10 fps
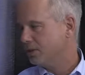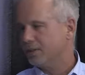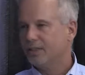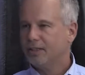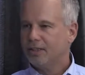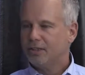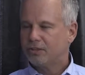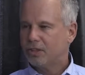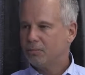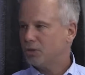And
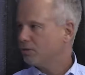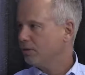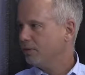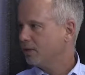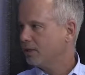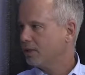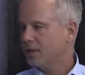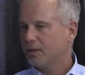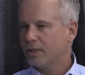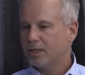it's going to be terrific,
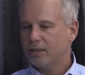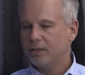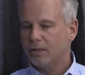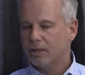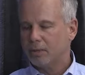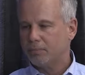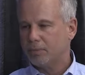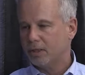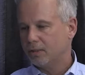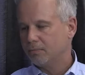kind of headed up
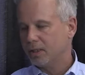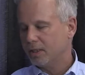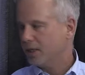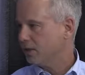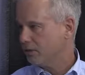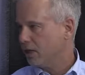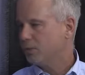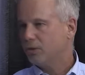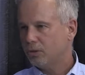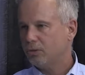uh, by Heather
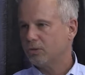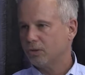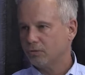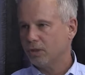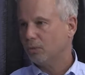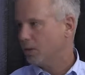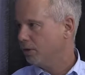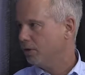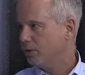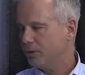Atwood, who is a uh, really
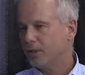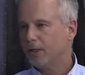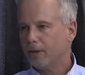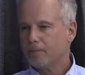well known and